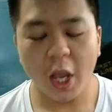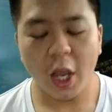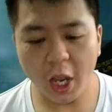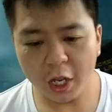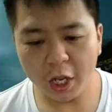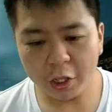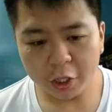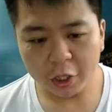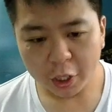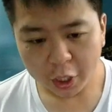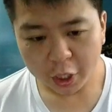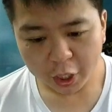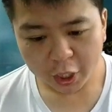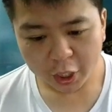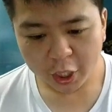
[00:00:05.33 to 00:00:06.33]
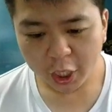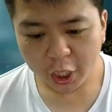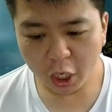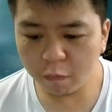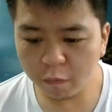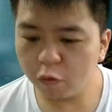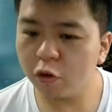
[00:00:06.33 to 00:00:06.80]
And
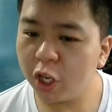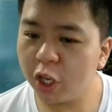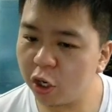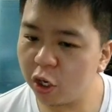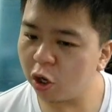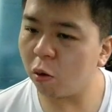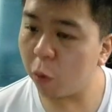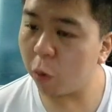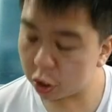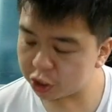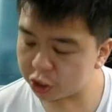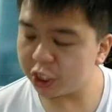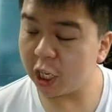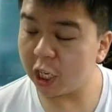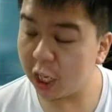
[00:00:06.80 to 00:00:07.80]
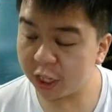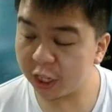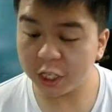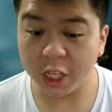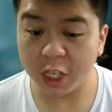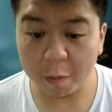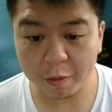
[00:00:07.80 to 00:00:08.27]
if you did not watch the
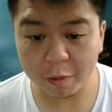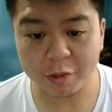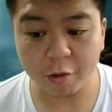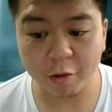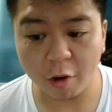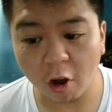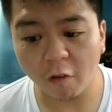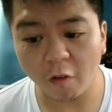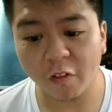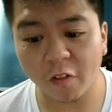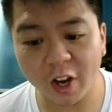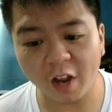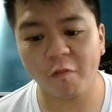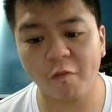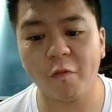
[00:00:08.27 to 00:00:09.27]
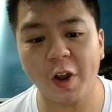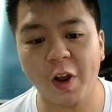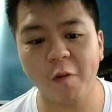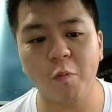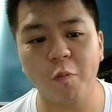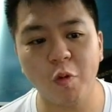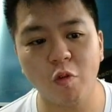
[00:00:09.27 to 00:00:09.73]
latest episode of Cardfight
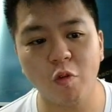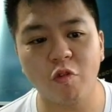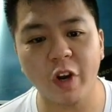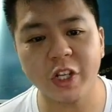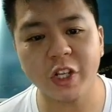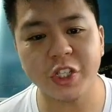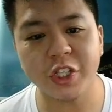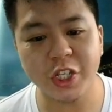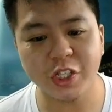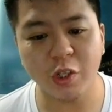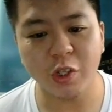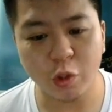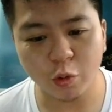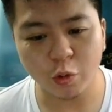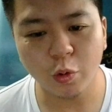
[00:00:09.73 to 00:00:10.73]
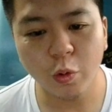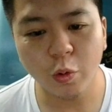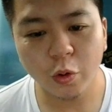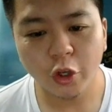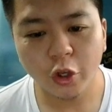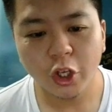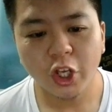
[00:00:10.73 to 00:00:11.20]
Vanguard Season 2,
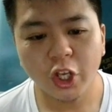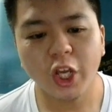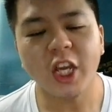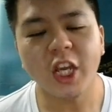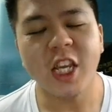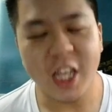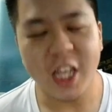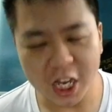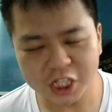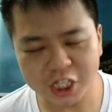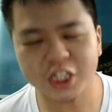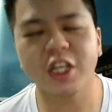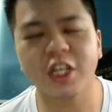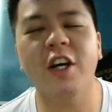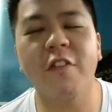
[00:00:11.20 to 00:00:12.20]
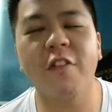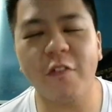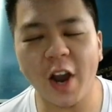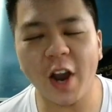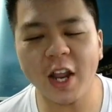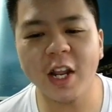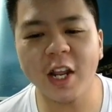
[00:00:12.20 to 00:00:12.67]
yes,
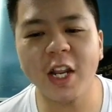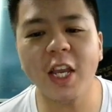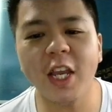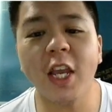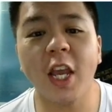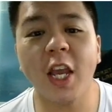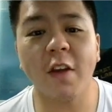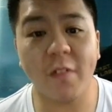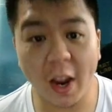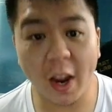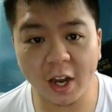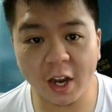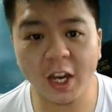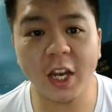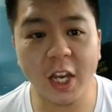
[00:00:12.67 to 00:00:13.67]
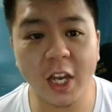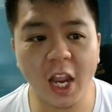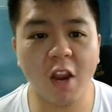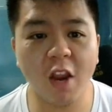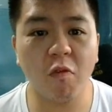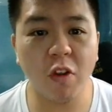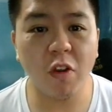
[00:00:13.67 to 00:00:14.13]
finally
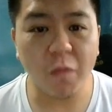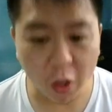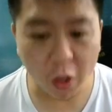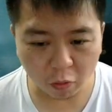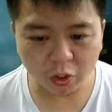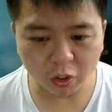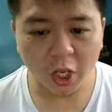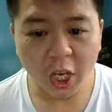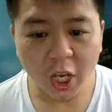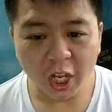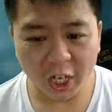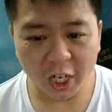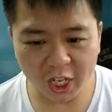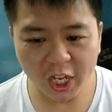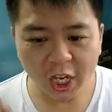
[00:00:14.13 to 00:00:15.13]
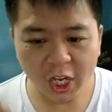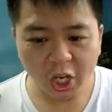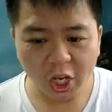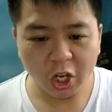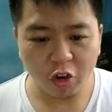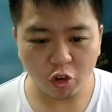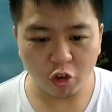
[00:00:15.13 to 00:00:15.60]
they reviewed the
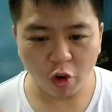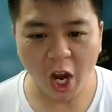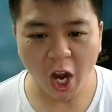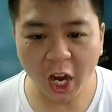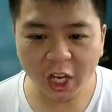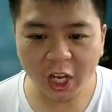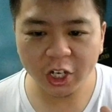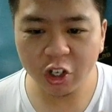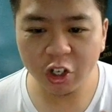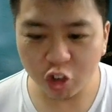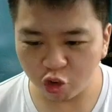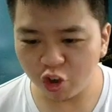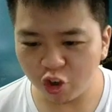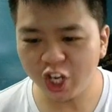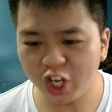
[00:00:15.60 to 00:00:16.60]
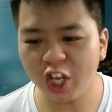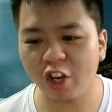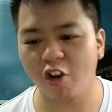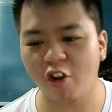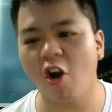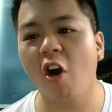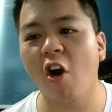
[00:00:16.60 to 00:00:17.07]
Dragontree
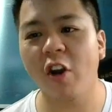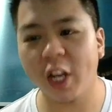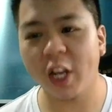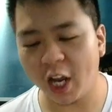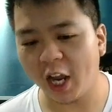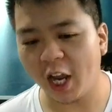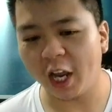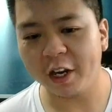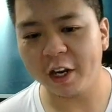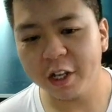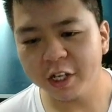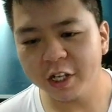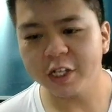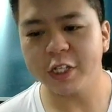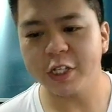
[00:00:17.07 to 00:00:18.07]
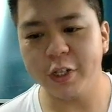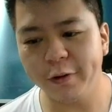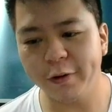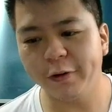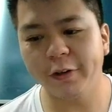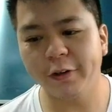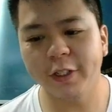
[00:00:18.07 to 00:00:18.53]
God card.
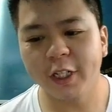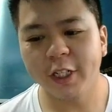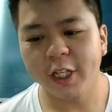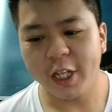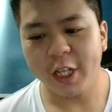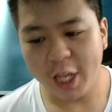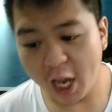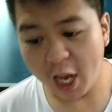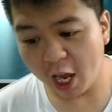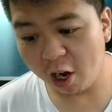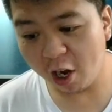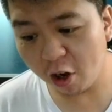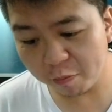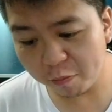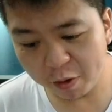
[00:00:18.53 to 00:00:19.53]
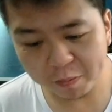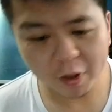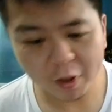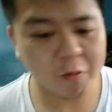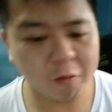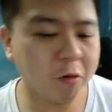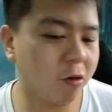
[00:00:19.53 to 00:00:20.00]
So yeah, a lot of
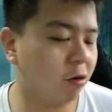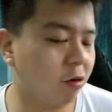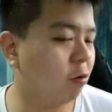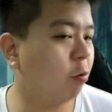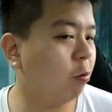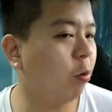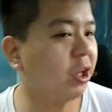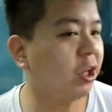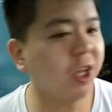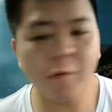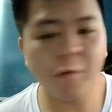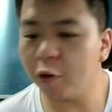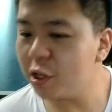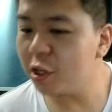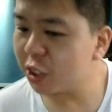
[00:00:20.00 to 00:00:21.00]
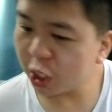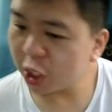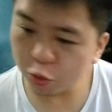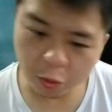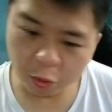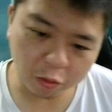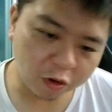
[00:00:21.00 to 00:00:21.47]
people were waiting for this card
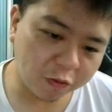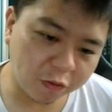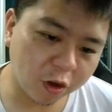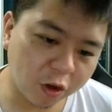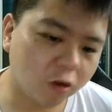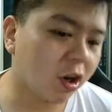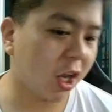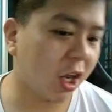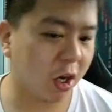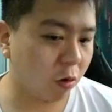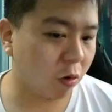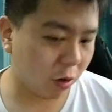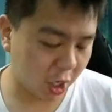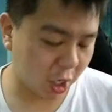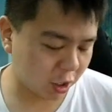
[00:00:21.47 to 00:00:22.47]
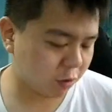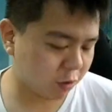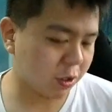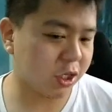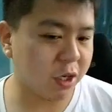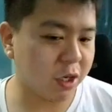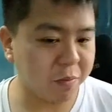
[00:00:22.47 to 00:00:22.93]
to be revealed, including
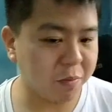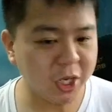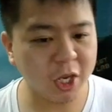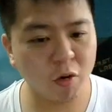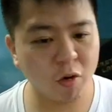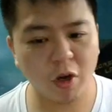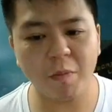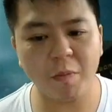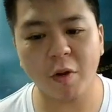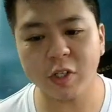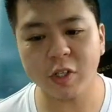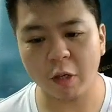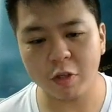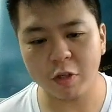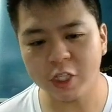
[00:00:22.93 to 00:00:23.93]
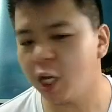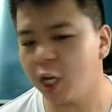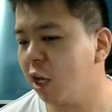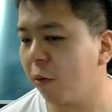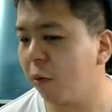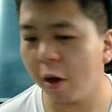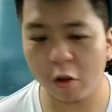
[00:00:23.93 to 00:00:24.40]
especially me including, because I was
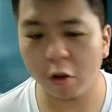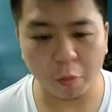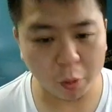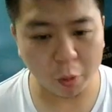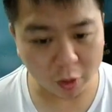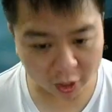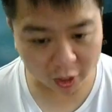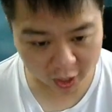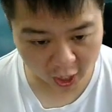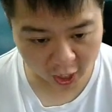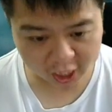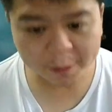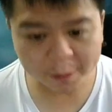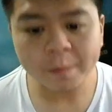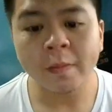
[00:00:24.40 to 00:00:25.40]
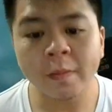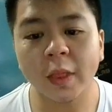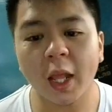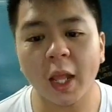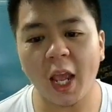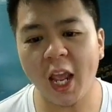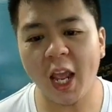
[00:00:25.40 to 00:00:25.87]
deciding whether or not to build the deck.
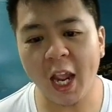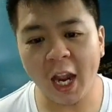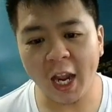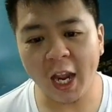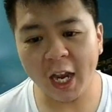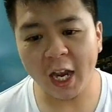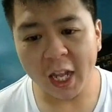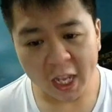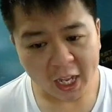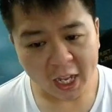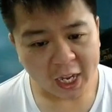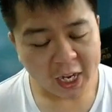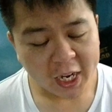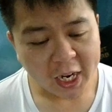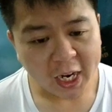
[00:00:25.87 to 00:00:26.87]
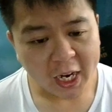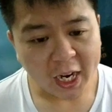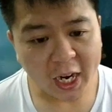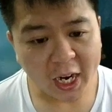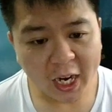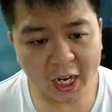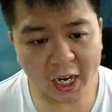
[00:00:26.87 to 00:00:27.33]
And
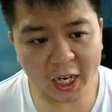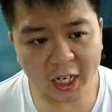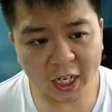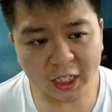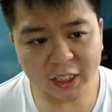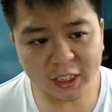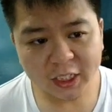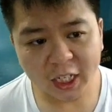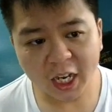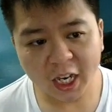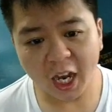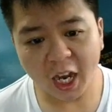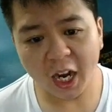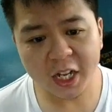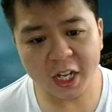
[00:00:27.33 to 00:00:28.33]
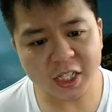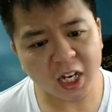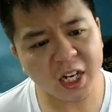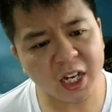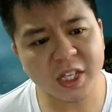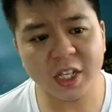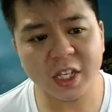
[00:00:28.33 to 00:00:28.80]
the card is a
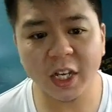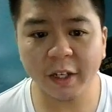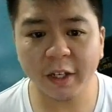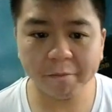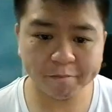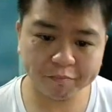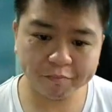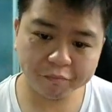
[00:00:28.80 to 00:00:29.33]
little